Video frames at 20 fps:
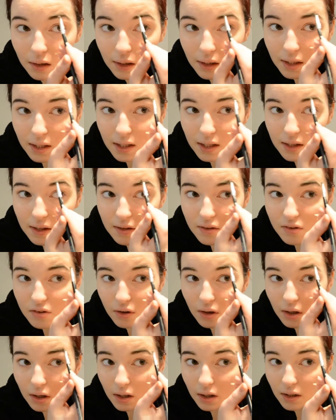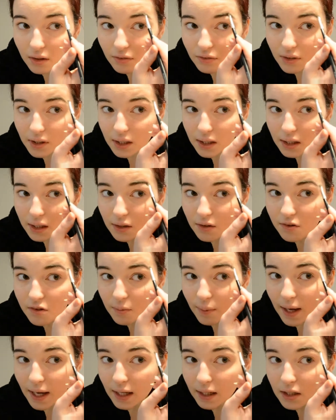he's off getting those
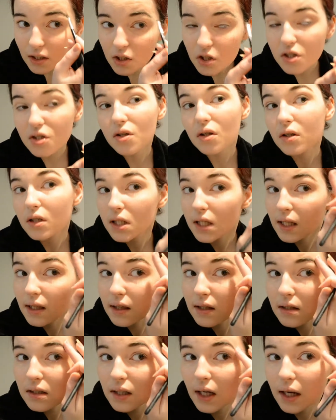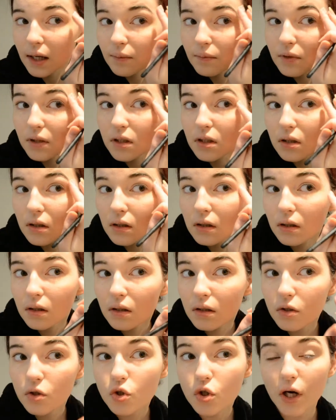packages, I'll take the time to
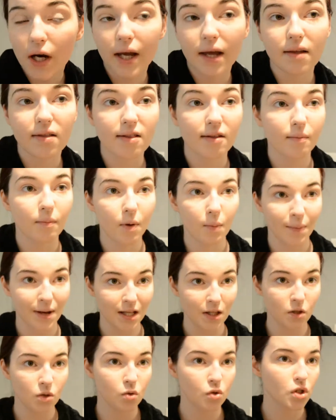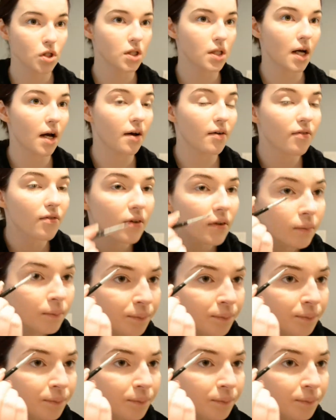try out some of my new stuff.